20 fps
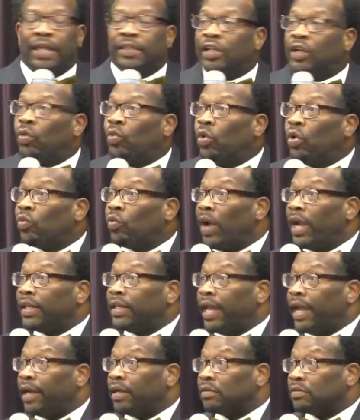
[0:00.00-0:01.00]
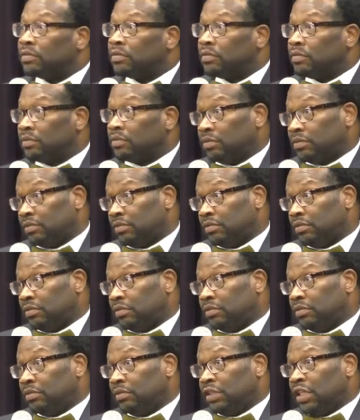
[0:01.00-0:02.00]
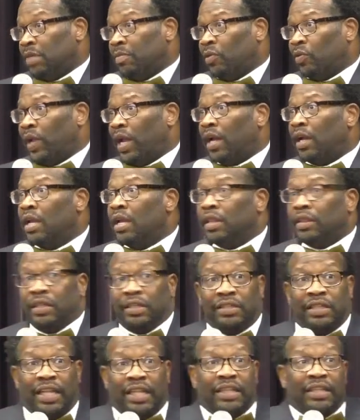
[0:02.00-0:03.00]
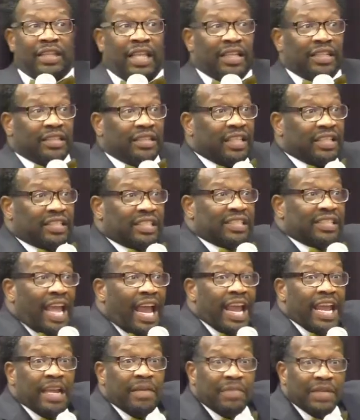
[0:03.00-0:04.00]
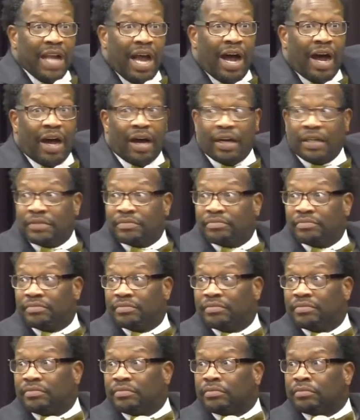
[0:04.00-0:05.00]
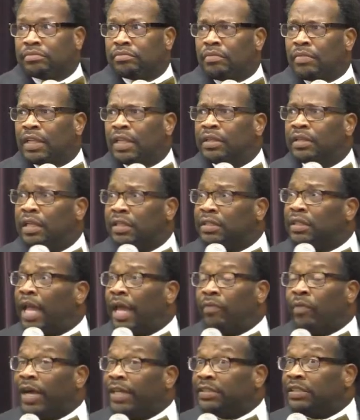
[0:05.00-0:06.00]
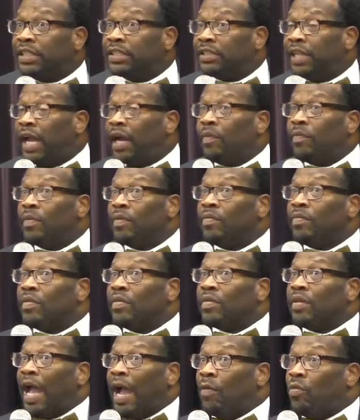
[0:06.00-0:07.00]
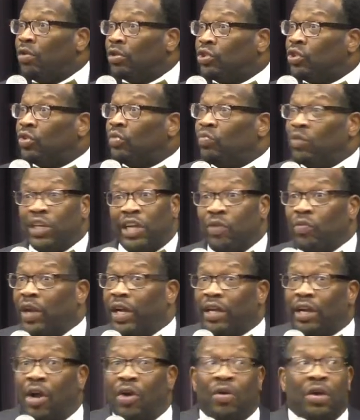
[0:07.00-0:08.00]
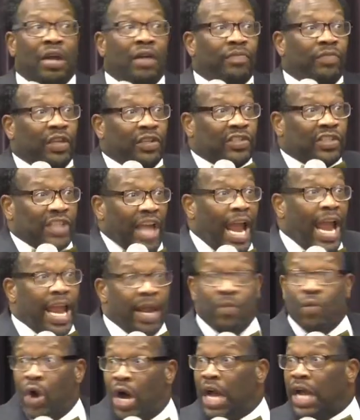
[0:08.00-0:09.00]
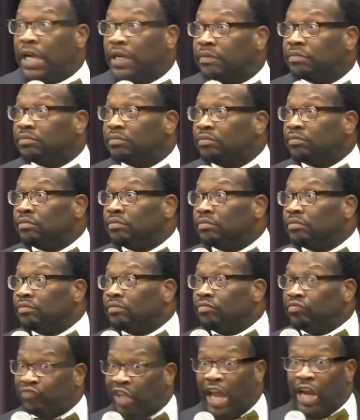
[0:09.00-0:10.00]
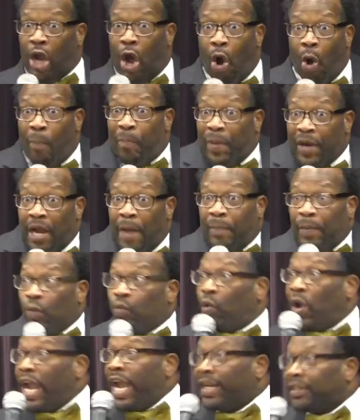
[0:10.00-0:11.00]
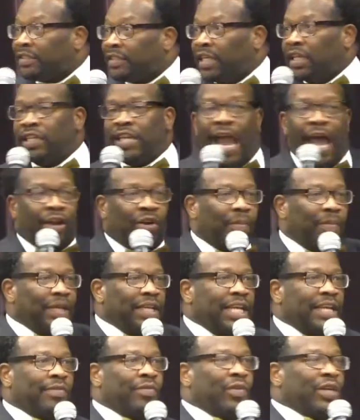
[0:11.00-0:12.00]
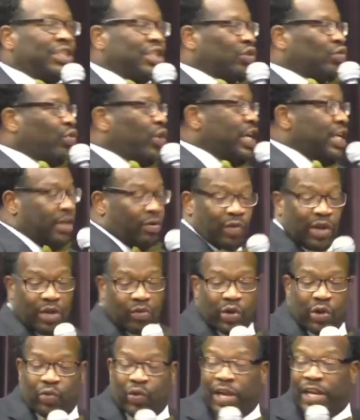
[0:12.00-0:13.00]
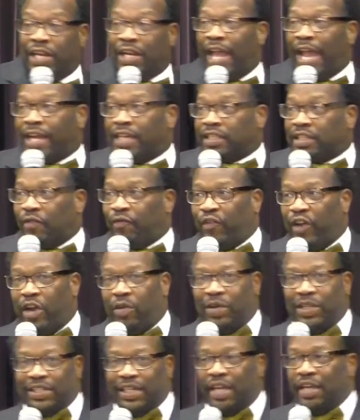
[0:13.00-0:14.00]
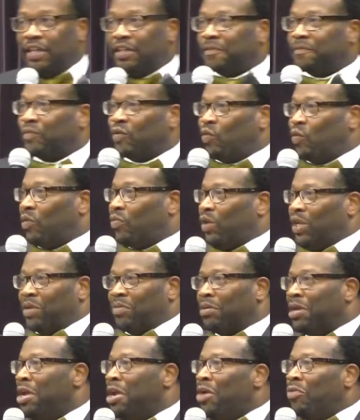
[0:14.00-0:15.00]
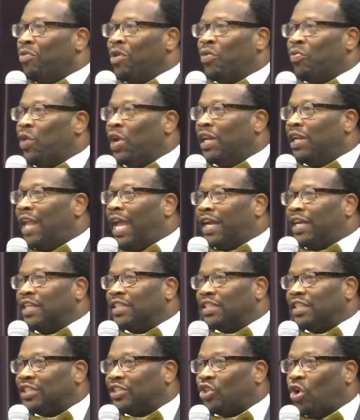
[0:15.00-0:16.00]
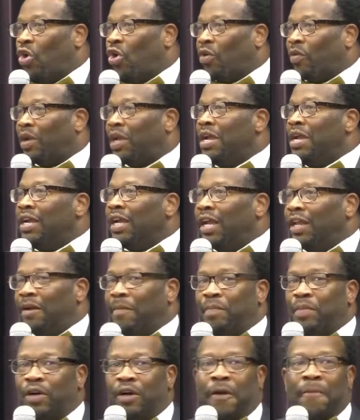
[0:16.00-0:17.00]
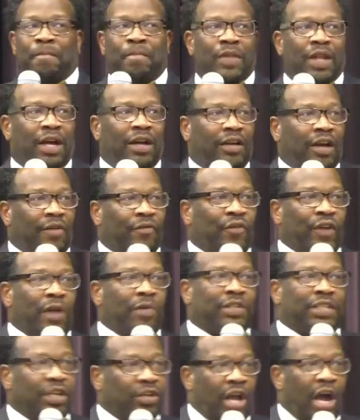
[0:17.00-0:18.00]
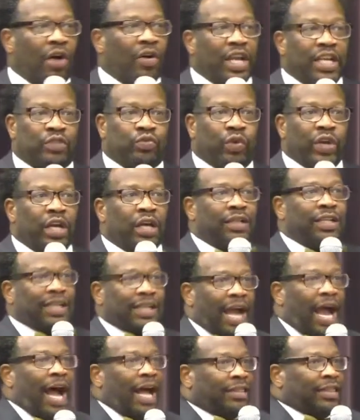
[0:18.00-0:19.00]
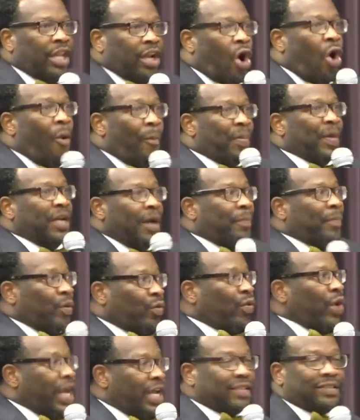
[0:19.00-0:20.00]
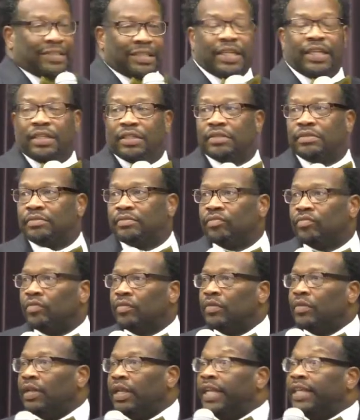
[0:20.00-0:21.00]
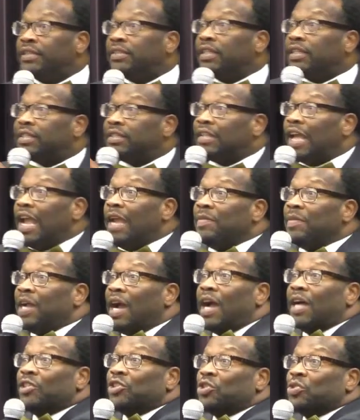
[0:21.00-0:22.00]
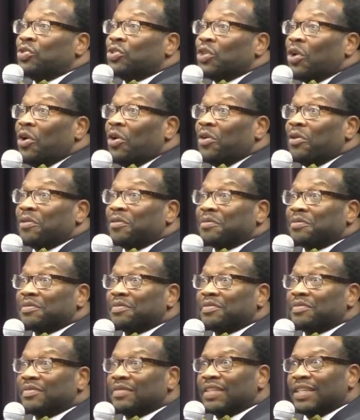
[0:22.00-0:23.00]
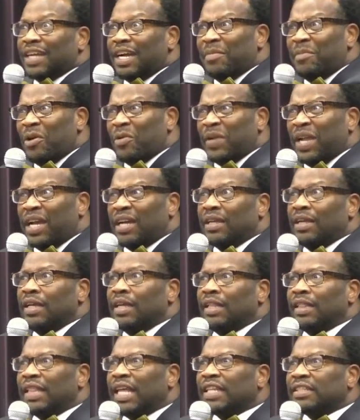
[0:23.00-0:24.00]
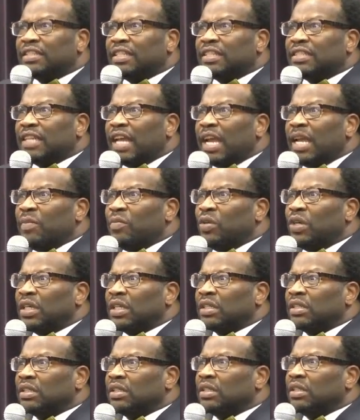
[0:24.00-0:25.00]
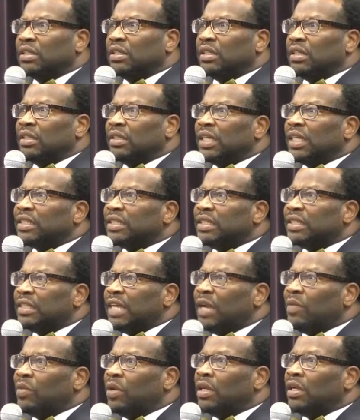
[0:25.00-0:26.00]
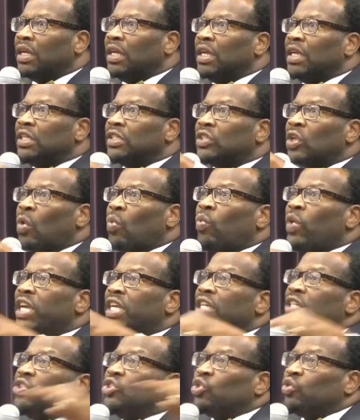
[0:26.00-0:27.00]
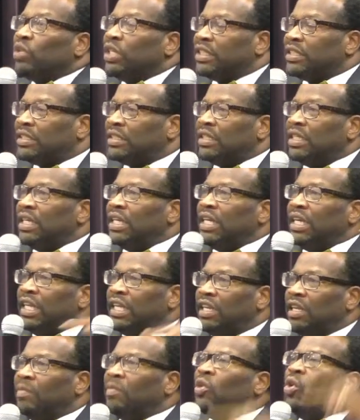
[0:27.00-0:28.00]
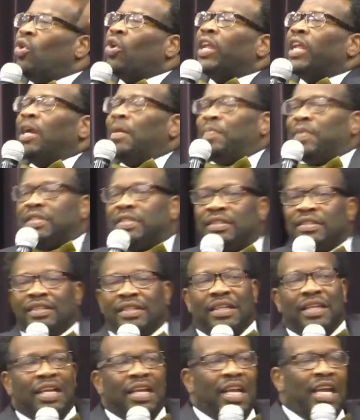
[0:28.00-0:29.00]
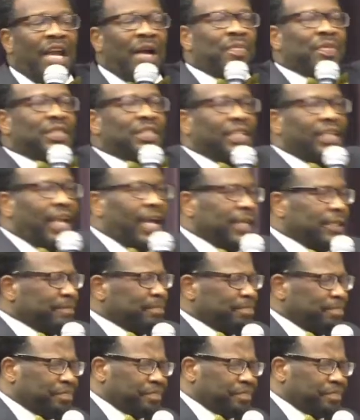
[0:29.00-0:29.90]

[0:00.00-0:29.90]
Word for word: God that'll work right now. Come on now. The, the, the, the same God. Same God. The, now, watch this now. I want you, we get ready to go. The same one same. that opened up a red see. Y'all don't believe it. We just read it. We, we read it like it's a fairy tale. We, we, we read it like it's a story in a book, a, a fairy tale. No, it's real. The God that opened up a Red Sea is the same God you serve. Come on now. That's the same one. That's the same one. So we can trust in him. Lord, help us. Help us tonight.